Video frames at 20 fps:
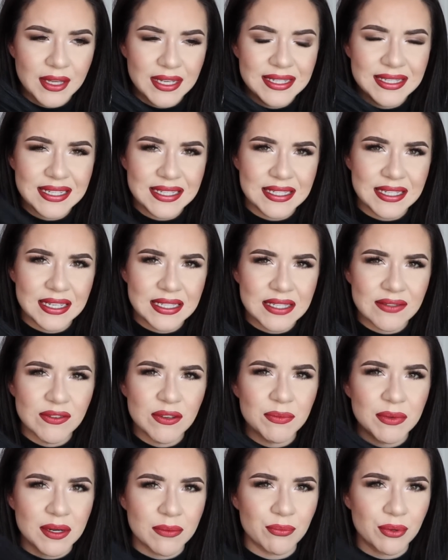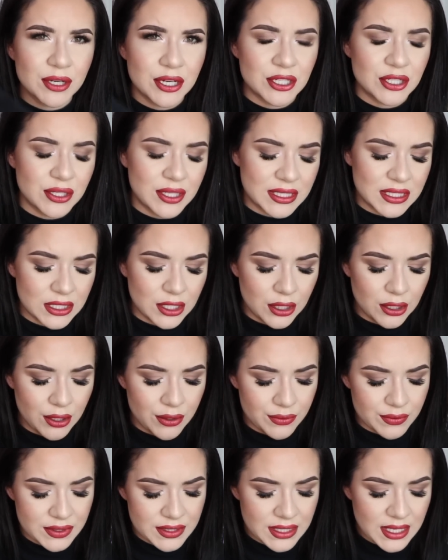details of them, but I'm pretty sure that's
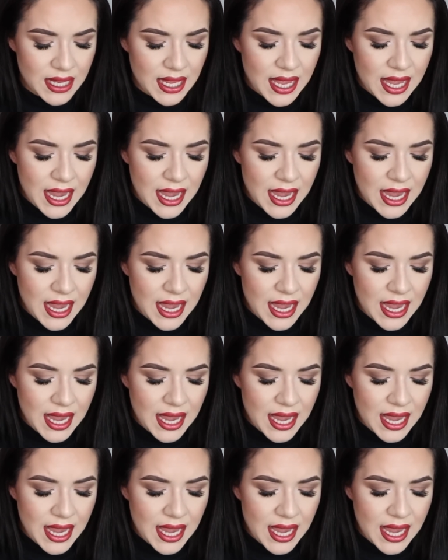close.